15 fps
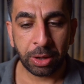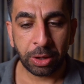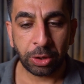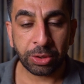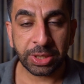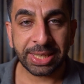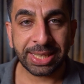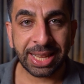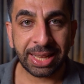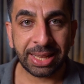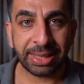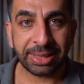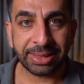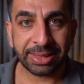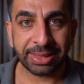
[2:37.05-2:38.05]
your
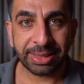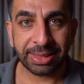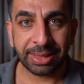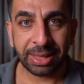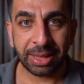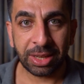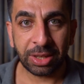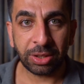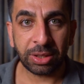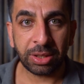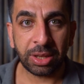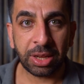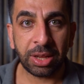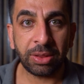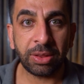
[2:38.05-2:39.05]
skills in
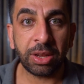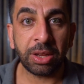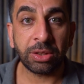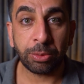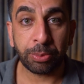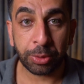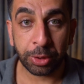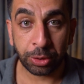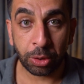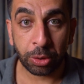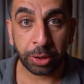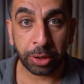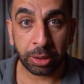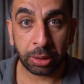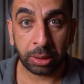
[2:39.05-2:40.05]
the
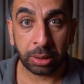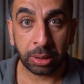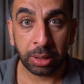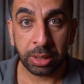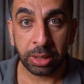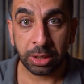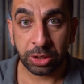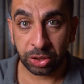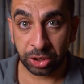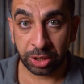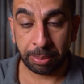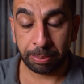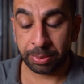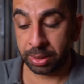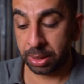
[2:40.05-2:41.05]
entrepreneurship.